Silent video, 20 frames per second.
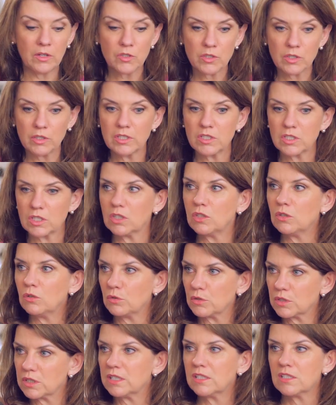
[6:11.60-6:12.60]
and truly
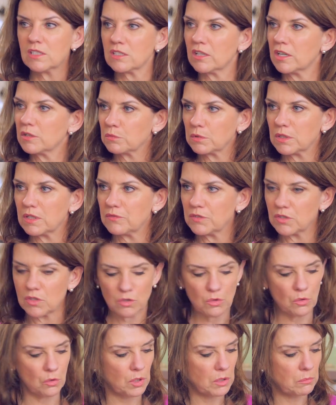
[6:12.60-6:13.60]
secured inside whatever
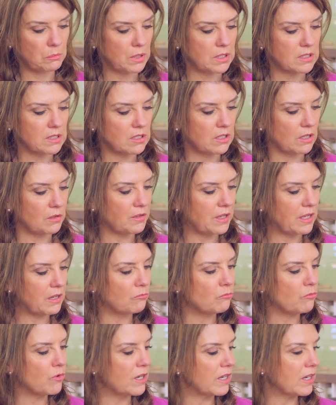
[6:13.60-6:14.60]
toy, but you know they
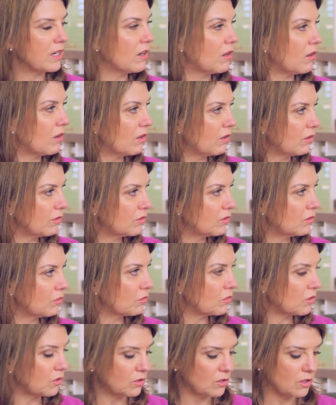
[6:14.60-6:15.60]
really are
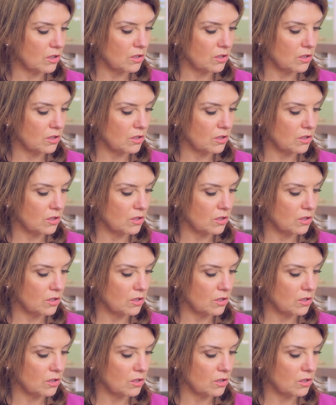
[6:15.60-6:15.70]
not good